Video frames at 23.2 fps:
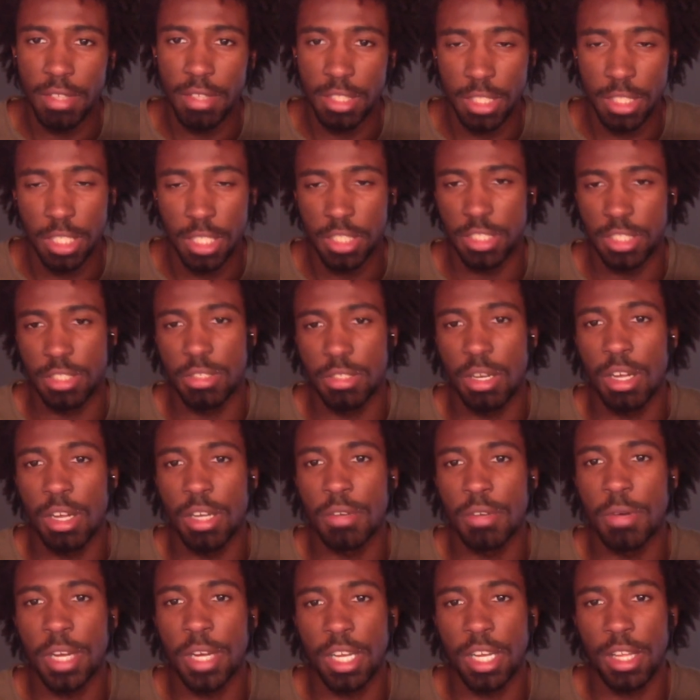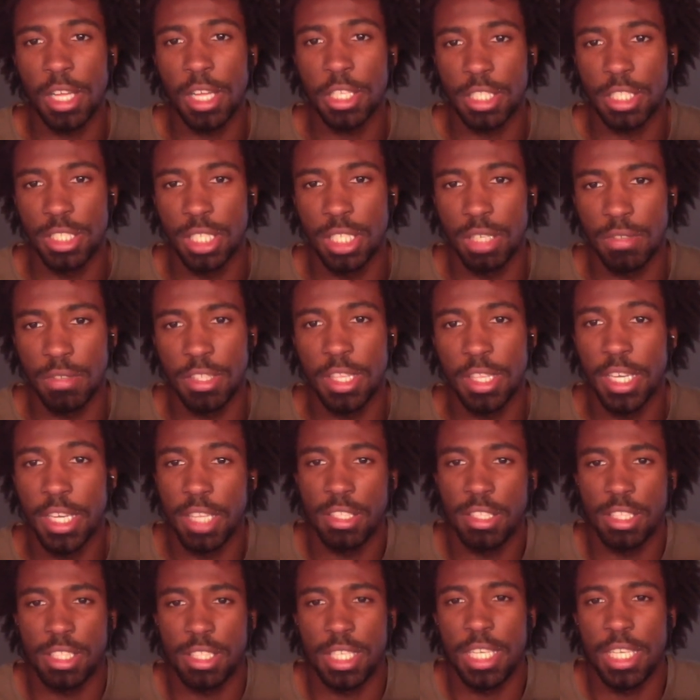such a strong recollection of it they can
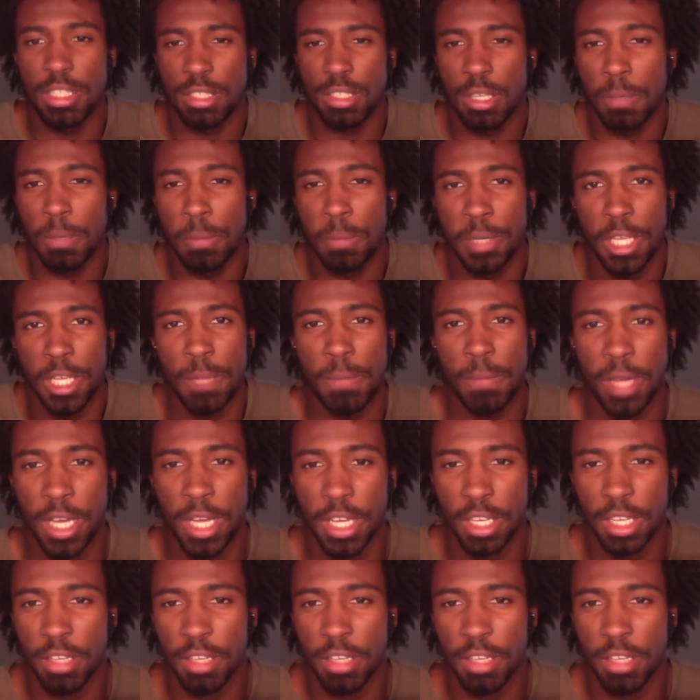just easily bring it back.